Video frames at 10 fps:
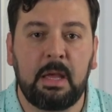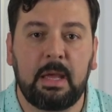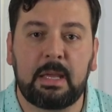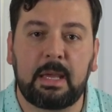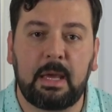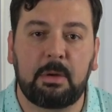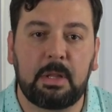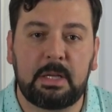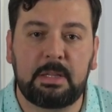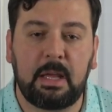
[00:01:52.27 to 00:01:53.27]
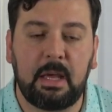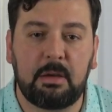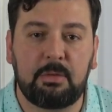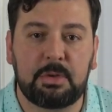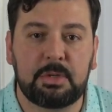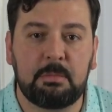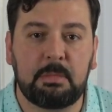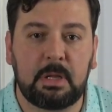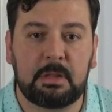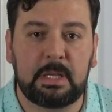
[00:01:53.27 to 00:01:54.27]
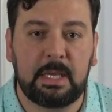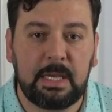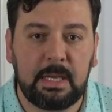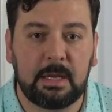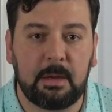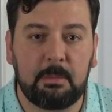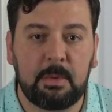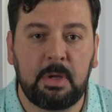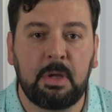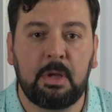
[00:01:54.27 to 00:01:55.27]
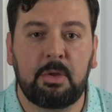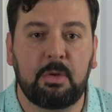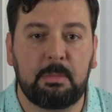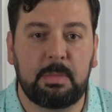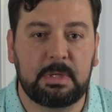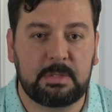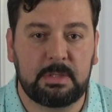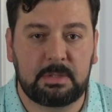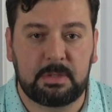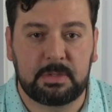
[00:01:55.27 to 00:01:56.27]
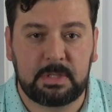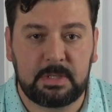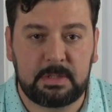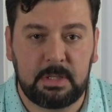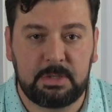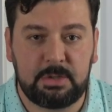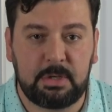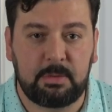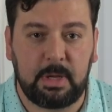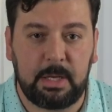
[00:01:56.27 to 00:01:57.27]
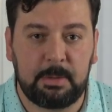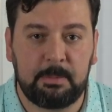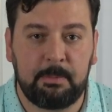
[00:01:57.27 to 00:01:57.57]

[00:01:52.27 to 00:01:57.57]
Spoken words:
and calculate the average monthly income your business consistently generates.